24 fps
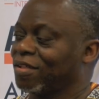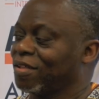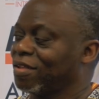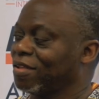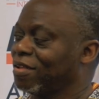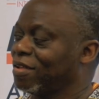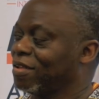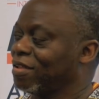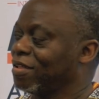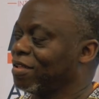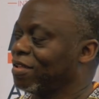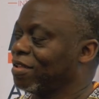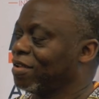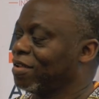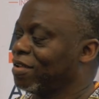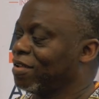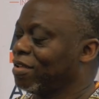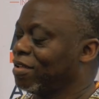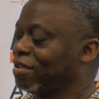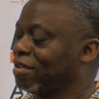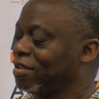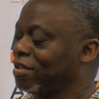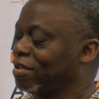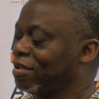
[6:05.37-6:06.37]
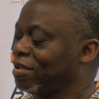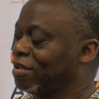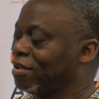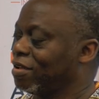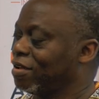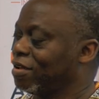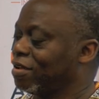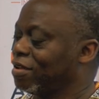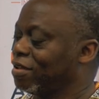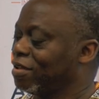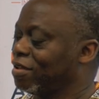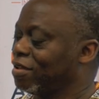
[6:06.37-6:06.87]

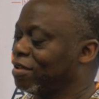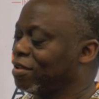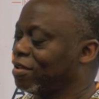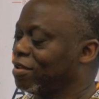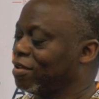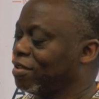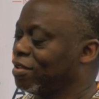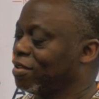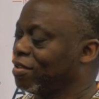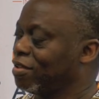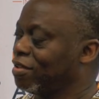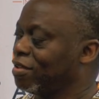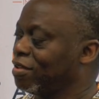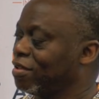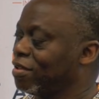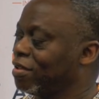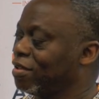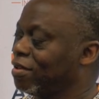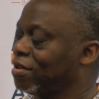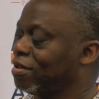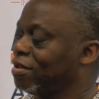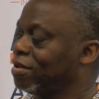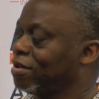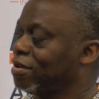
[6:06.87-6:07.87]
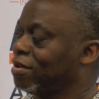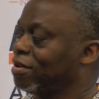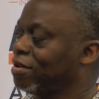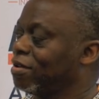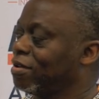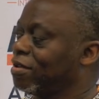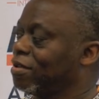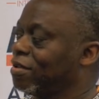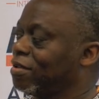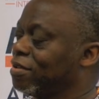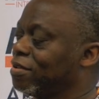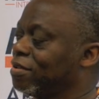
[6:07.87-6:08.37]

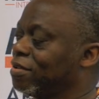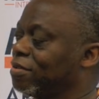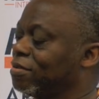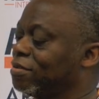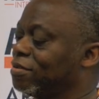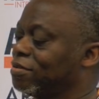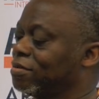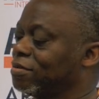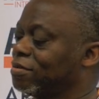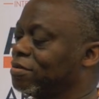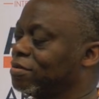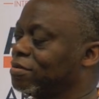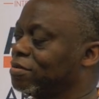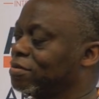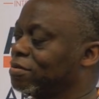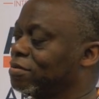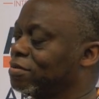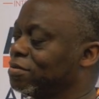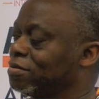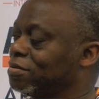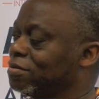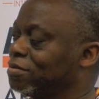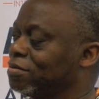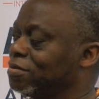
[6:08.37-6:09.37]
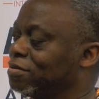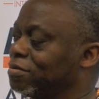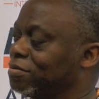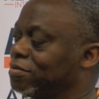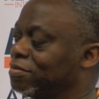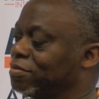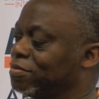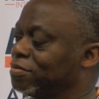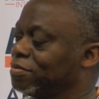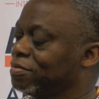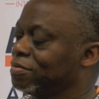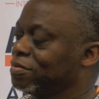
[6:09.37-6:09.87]

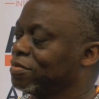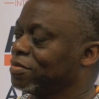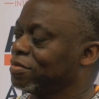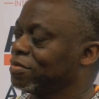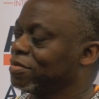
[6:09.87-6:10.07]
This person isn't speaking.